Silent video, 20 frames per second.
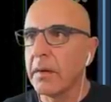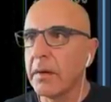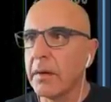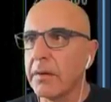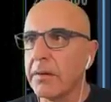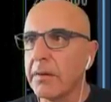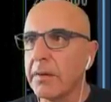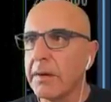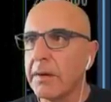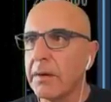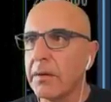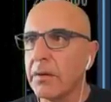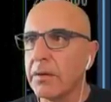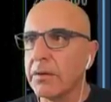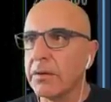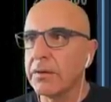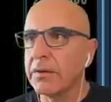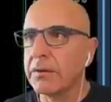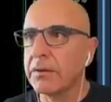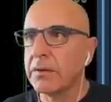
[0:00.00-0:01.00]
And then I
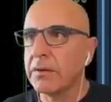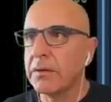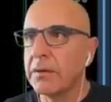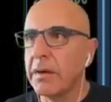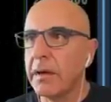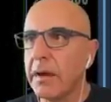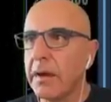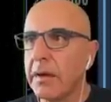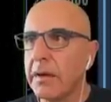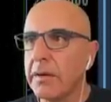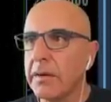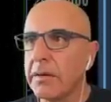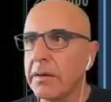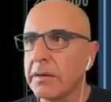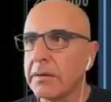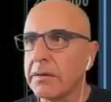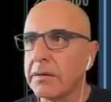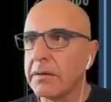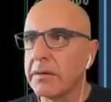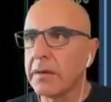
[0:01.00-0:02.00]
noticed today
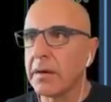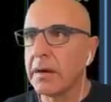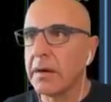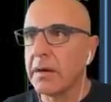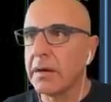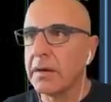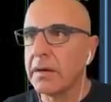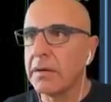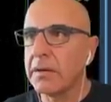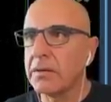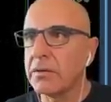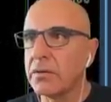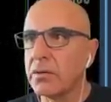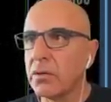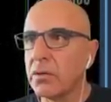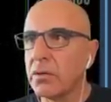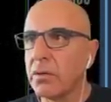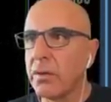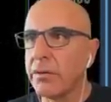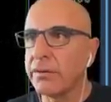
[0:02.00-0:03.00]
that it
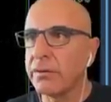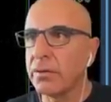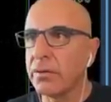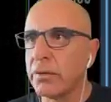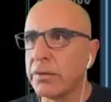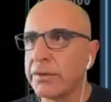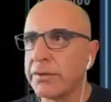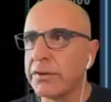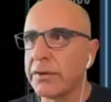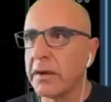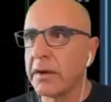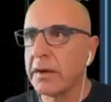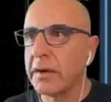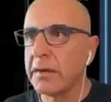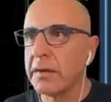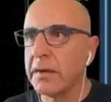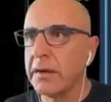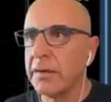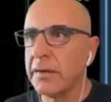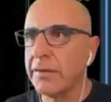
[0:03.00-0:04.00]
took off to a
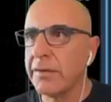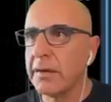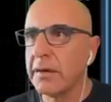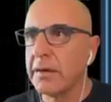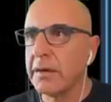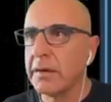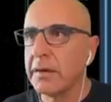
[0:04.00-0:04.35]
second level,